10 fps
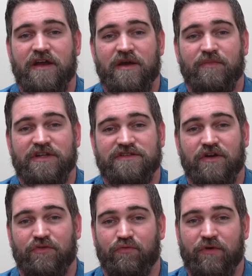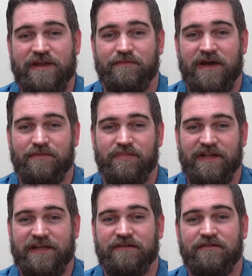but it's called Rate My
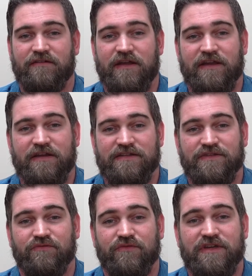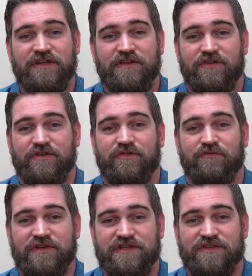Plate. And it's a really good
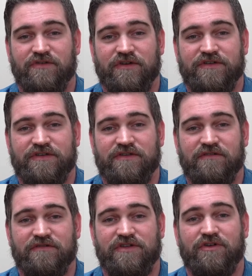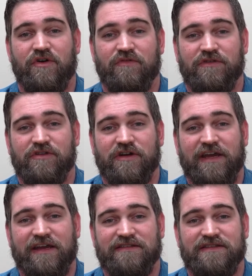resource to go and look
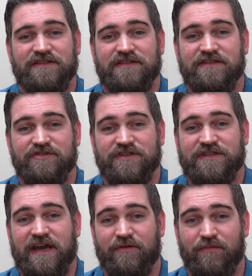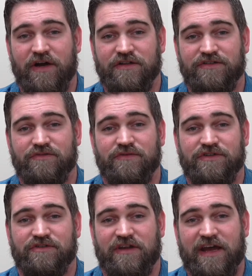at to see just how much we
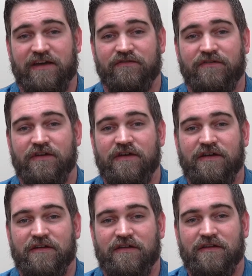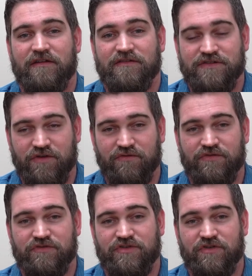should have. So
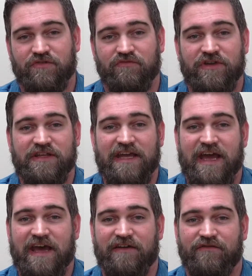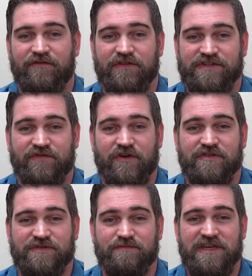you should really have, as far
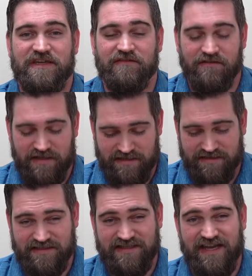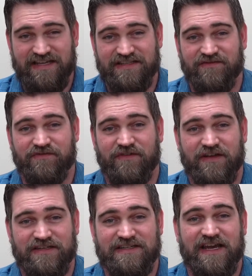as meat, like the size of
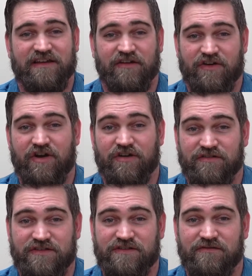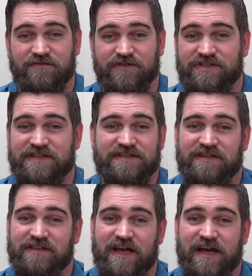a deck of cards, which
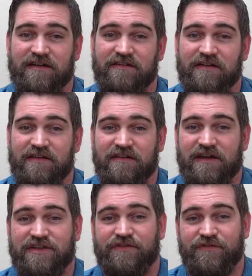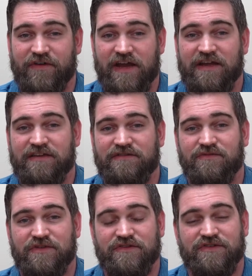isn't a lot. And you'll find
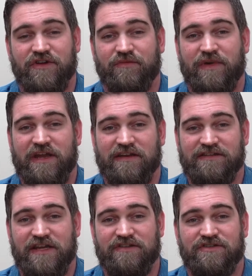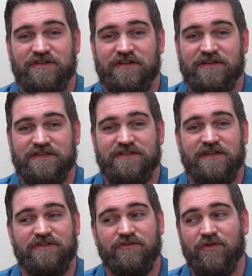when you start paying attention to this
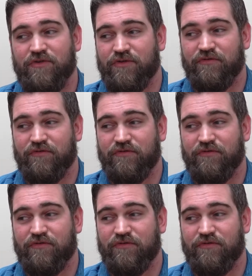and you go to a